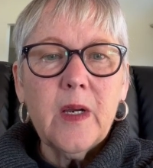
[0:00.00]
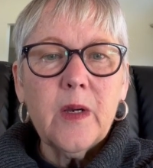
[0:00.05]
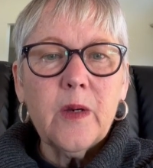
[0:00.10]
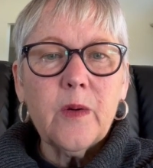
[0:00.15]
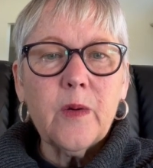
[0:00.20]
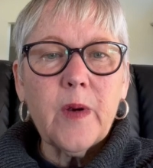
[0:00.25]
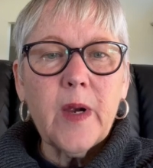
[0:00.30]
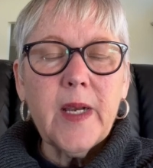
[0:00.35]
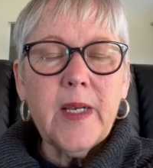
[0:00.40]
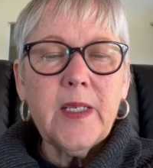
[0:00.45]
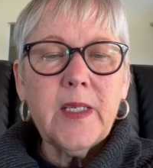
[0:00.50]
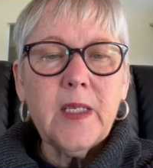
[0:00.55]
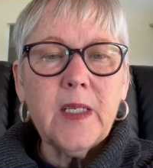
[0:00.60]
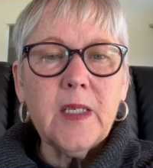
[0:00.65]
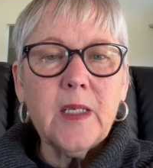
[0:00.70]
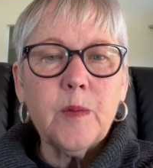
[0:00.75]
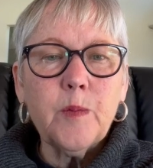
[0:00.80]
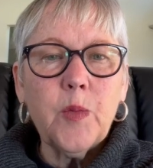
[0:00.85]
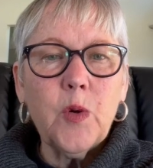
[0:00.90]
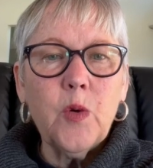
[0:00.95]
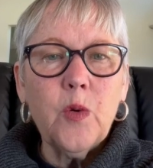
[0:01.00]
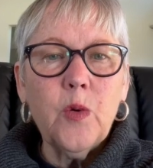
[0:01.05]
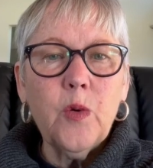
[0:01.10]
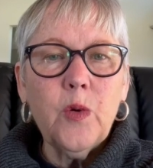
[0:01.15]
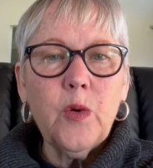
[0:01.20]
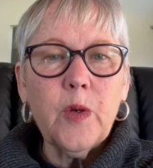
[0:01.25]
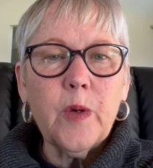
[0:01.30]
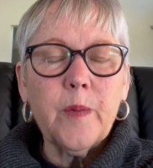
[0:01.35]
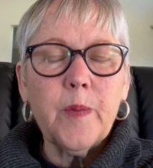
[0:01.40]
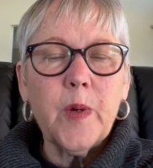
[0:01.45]
Grace is
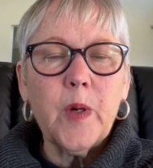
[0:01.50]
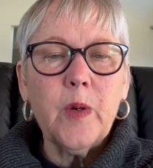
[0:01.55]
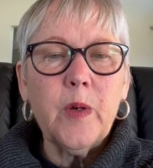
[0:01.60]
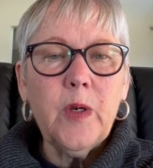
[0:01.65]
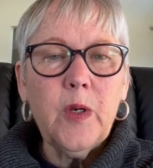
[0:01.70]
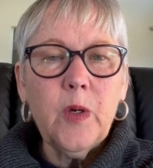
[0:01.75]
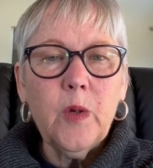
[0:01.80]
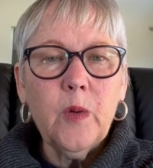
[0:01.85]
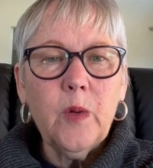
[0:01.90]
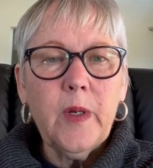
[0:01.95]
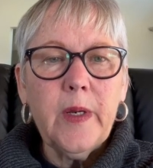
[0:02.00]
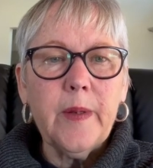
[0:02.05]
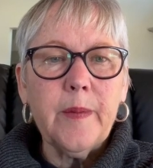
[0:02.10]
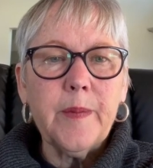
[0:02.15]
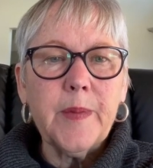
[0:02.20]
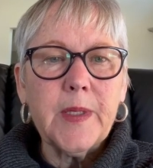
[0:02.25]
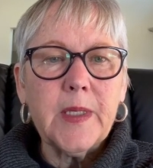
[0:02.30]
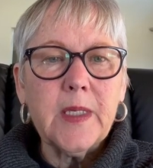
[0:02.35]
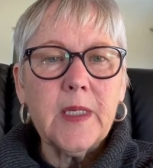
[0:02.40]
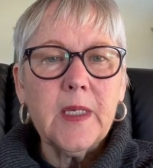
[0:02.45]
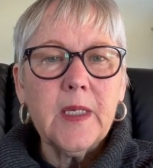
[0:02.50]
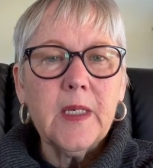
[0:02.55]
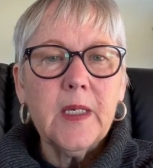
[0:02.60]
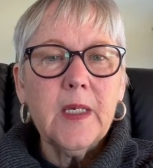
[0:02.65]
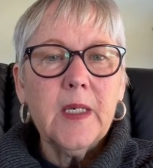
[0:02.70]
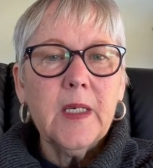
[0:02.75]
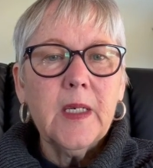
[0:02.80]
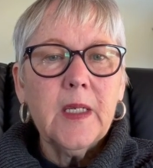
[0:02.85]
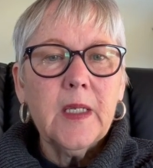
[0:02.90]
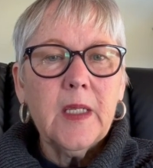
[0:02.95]
poured upon your lips.
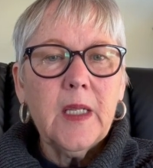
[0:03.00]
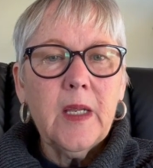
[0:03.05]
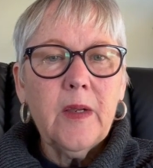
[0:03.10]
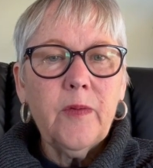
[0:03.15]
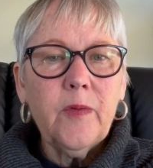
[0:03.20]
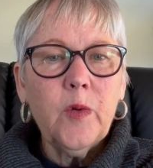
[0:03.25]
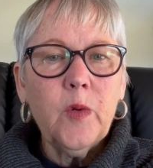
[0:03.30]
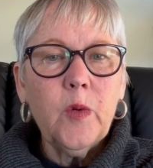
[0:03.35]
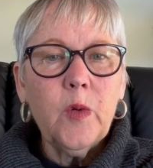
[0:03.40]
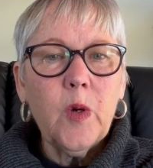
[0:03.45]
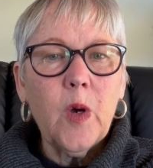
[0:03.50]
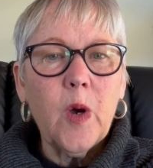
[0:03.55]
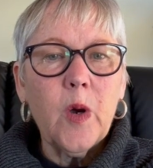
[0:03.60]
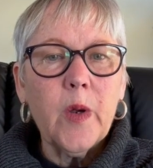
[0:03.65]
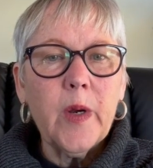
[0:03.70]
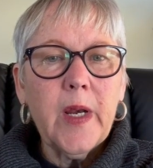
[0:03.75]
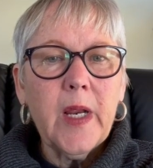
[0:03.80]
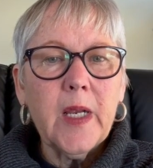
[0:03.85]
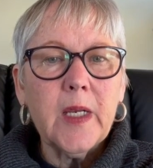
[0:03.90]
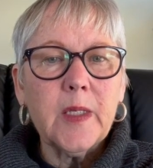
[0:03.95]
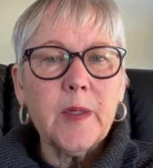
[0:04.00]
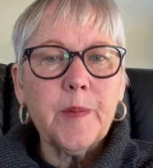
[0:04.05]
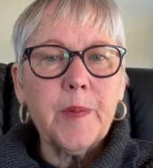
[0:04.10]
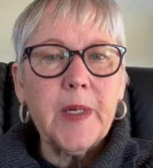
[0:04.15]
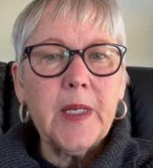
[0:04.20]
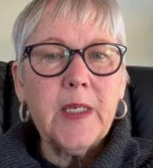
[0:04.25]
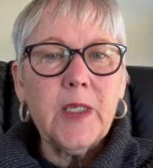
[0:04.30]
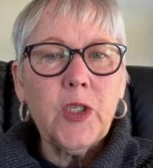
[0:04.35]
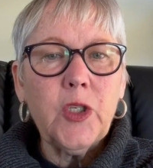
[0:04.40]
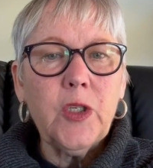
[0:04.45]
Therefore, God has
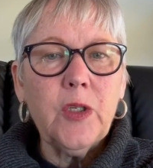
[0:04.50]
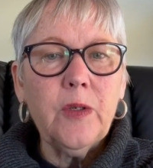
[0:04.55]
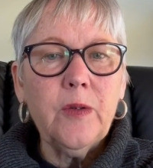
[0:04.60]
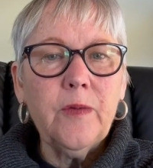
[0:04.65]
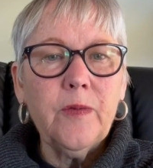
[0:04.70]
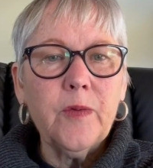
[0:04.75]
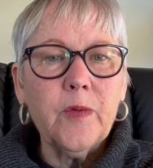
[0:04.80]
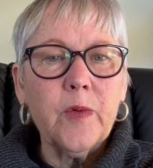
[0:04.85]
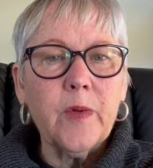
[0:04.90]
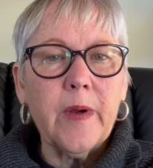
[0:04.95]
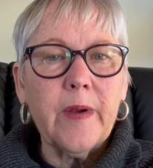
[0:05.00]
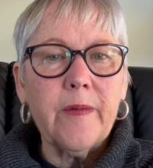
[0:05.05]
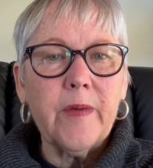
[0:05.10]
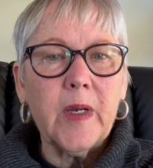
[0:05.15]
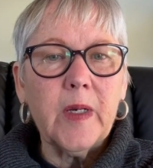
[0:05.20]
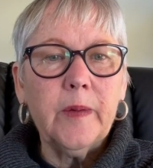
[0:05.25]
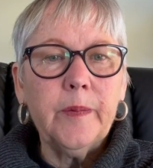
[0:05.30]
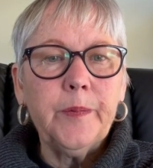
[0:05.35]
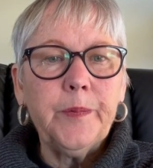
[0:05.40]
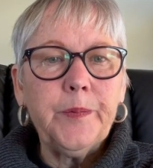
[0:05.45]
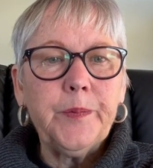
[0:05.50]
blessed you forever.